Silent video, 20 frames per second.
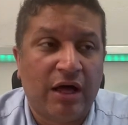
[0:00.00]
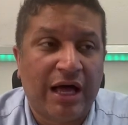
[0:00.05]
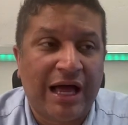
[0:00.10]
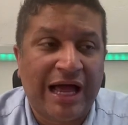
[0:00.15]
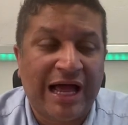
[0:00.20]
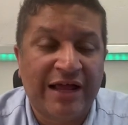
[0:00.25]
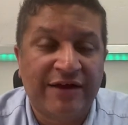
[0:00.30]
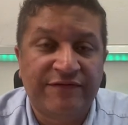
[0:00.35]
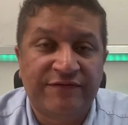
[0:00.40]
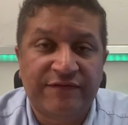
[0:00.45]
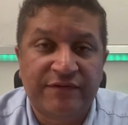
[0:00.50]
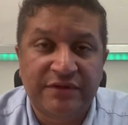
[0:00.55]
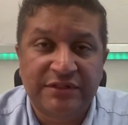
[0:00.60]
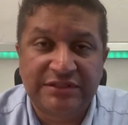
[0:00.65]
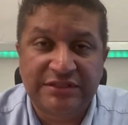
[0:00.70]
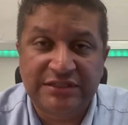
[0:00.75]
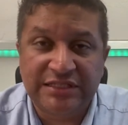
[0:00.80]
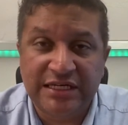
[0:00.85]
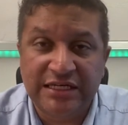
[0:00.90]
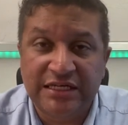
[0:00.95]
I've
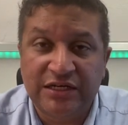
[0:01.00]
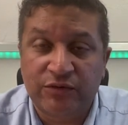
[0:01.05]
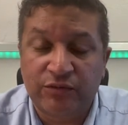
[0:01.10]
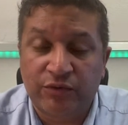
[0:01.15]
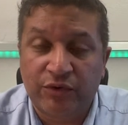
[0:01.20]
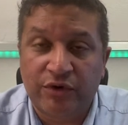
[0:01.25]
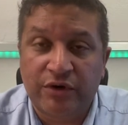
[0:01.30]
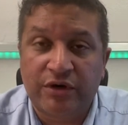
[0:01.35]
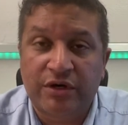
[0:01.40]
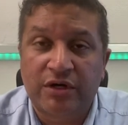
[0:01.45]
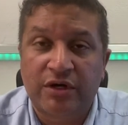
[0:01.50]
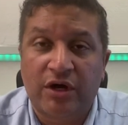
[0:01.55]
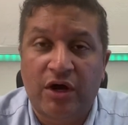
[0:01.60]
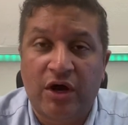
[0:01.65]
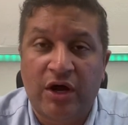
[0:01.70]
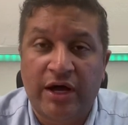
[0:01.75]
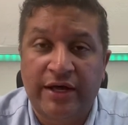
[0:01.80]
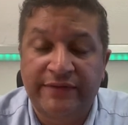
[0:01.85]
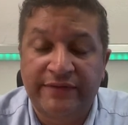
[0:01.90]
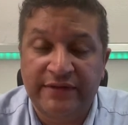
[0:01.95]
seen it work
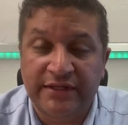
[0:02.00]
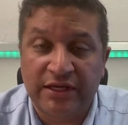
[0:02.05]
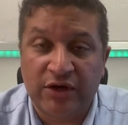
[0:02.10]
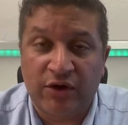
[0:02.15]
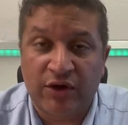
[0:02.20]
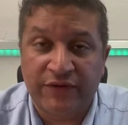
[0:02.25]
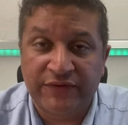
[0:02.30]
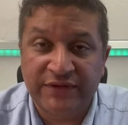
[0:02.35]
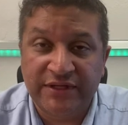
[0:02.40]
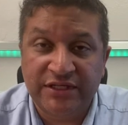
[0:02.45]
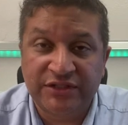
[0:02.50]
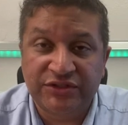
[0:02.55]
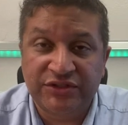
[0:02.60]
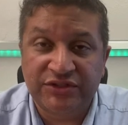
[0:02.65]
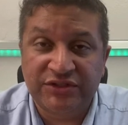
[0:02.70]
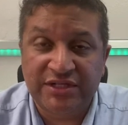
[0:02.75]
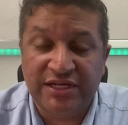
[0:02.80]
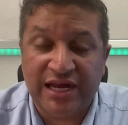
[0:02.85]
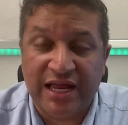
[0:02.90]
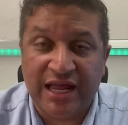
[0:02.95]
on all the
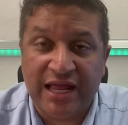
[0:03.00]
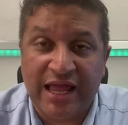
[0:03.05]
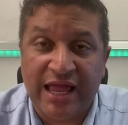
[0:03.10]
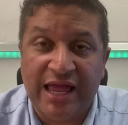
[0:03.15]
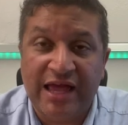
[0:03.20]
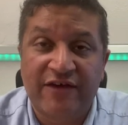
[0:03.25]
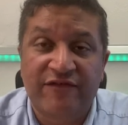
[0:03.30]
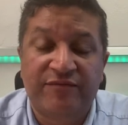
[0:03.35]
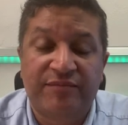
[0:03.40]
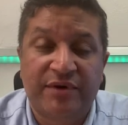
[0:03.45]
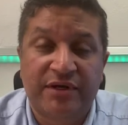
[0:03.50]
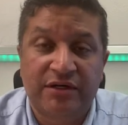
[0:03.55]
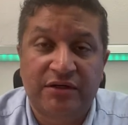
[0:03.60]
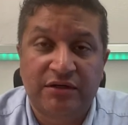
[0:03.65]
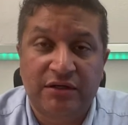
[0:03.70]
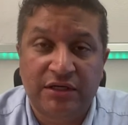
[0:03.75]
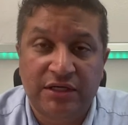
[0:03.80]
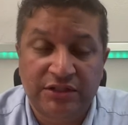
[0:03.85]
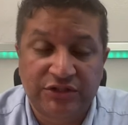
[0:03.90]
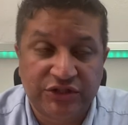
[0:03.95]
engines that I have, but
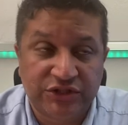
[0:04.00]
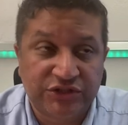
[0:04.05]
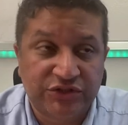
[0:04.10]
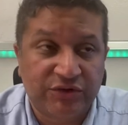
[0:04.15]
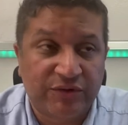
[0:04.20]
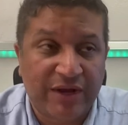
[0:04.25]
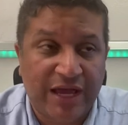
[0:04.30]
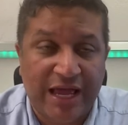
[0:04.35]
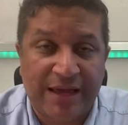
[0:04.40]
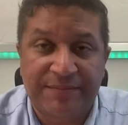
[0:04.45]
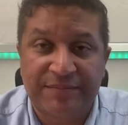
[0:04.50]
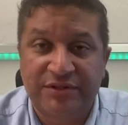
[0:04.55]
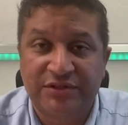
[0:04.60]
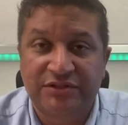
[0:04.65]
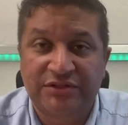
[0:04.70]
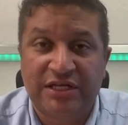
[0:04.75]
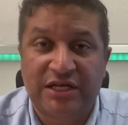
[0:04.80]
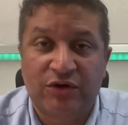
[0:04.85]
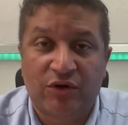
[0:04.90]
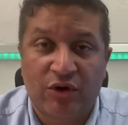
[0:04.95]
it just so
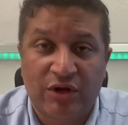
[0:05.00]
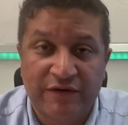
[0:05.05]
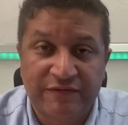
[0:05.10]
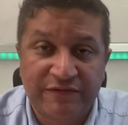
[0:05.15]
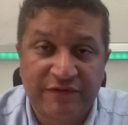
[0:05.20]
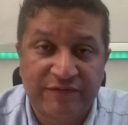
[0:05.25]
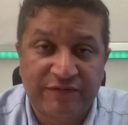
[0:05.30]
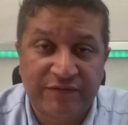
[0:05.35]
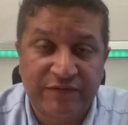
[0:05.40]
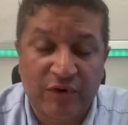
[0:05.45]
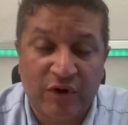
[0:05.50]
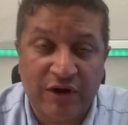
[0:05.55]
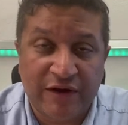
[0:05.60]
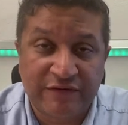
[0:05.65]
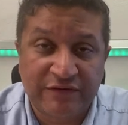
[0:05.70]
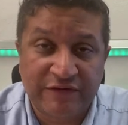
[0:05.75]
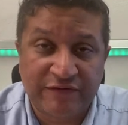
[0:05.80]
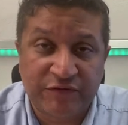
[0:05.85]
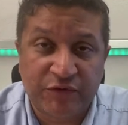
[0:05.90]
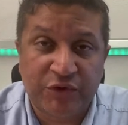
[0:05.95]
happens that all
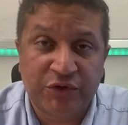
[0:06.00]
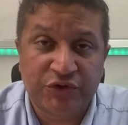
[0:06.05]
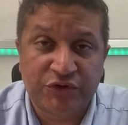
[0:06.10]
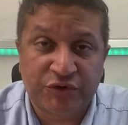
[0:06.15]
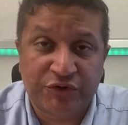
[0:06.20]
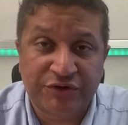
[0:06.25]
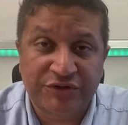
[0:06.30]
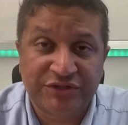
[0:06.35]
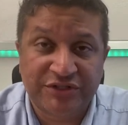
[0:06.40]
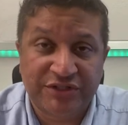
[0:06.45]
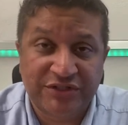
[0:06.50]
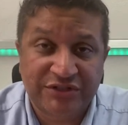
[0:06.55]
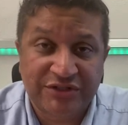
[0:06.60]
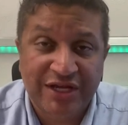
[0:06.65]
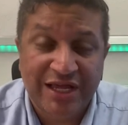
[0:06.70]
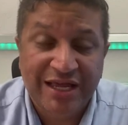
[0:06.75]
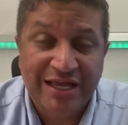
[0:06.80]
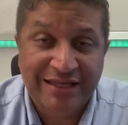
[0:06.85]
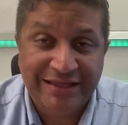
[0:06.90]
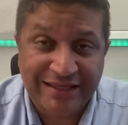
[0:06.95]
of the Ford Tauruses
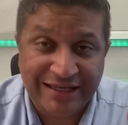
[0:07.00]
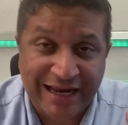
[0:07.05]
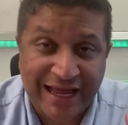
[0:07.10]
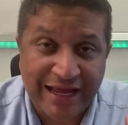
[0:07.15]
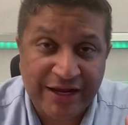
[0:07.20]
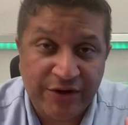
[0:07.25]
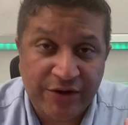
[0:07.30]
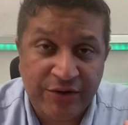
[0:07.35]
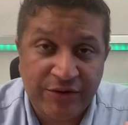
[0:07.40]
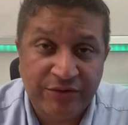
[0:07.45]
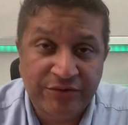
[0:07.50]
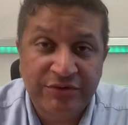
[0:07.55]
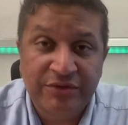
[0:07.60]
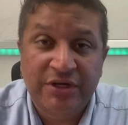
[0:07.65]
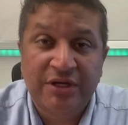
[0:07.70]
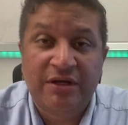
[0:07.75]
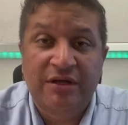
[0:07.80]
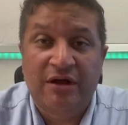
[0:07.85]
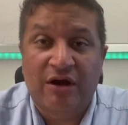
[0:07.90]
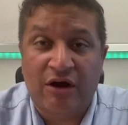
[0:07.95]
that I own
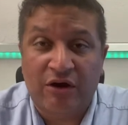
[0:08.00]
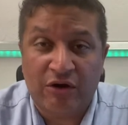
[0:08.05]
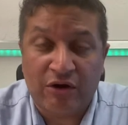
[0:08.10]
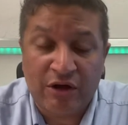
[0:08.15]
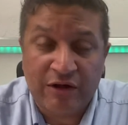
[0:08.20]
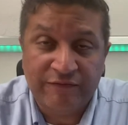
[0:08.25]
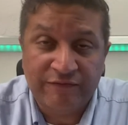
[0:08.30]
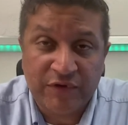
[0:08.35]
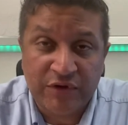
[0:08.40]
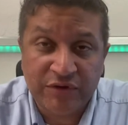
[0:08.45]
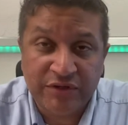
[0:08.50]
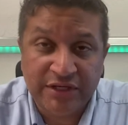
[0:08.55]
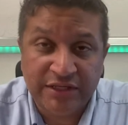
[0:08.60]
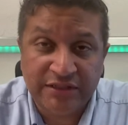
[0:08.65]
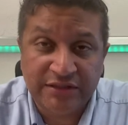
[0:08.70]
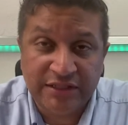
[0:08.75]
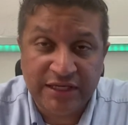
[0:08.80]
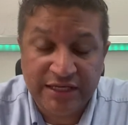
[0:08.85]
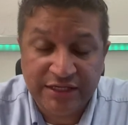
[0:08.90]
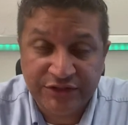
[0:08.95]
are all
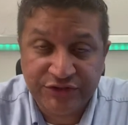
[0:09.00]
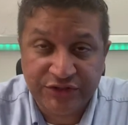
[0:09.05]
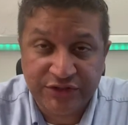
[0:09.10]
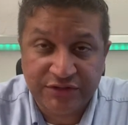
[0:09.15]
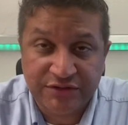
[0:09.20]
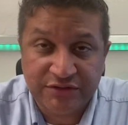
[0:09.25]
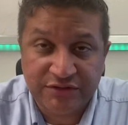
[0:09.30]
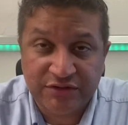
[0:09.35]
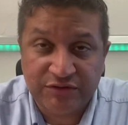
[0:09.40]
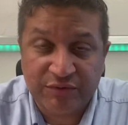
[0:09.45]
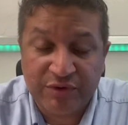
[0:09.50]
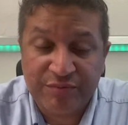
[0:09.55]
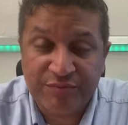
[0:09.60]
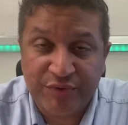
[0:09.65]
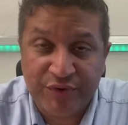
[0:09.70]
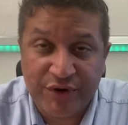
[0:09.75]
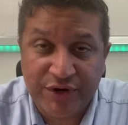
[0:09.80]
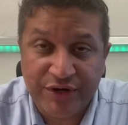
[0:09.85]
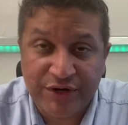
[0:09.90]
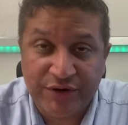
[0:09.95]
Vulcan engines,
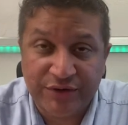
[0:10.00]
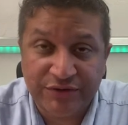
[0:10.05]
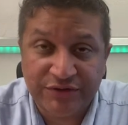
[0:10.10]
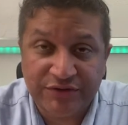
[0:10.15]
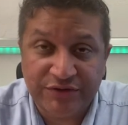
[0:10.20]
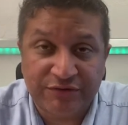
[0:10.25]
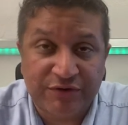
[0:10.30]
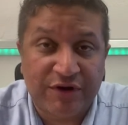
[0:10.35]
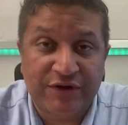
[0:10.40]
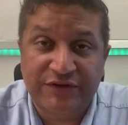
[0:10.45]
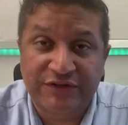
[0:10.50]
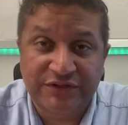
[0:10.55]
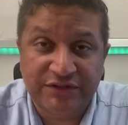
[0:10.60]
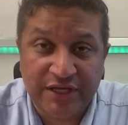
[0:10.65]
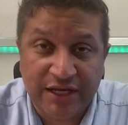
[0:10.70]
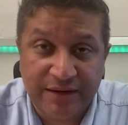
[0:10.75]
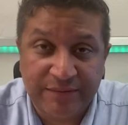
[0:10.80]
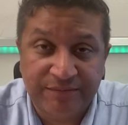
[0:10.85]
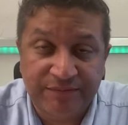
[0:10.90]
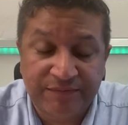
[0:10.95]
3.0s. They're all the
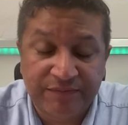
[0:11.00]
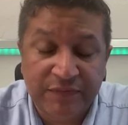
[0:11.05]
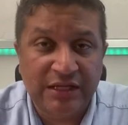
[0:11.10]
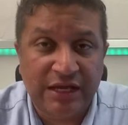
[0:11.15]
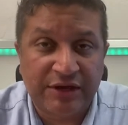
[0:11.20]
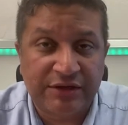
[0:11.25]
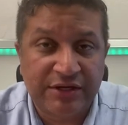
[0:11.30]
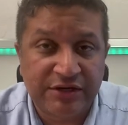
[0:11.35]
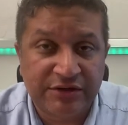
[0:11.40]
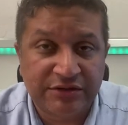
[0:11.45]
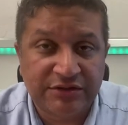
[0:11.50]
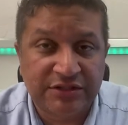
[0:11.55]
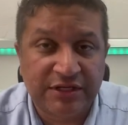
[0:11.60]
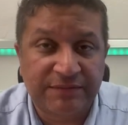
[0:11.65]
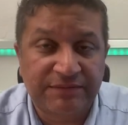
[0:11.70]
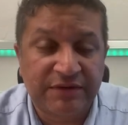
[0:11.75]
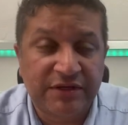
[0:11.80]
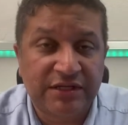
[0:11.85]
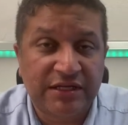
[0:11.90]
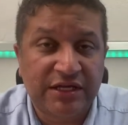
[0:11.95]
same. Now, here's
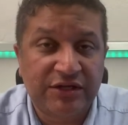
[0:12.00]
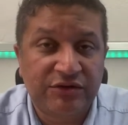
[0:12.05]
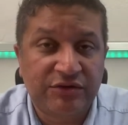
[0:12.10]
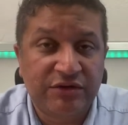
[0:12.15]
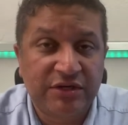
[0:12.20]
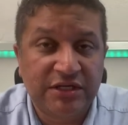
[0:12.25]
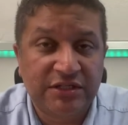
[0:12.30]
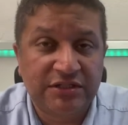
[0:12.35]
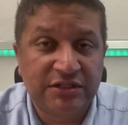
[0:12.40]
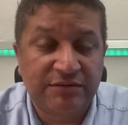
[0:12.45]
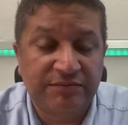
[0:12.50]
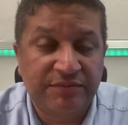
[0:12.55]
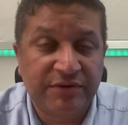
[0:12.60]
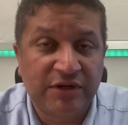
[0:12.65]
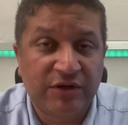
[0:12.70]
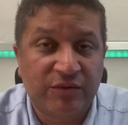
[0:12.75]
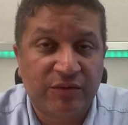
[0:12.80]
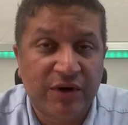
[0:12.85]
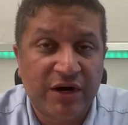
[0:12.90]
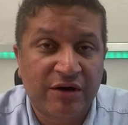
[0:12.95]
something that you need to be
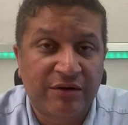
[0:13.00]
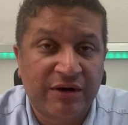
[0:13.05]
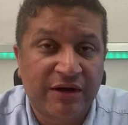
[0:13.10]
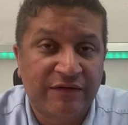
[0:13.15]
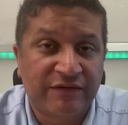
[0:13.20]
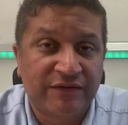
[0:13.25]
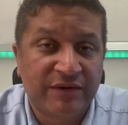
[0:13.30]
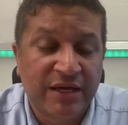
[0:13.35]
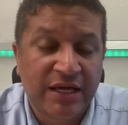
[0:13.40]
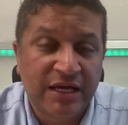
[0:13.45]
aware of.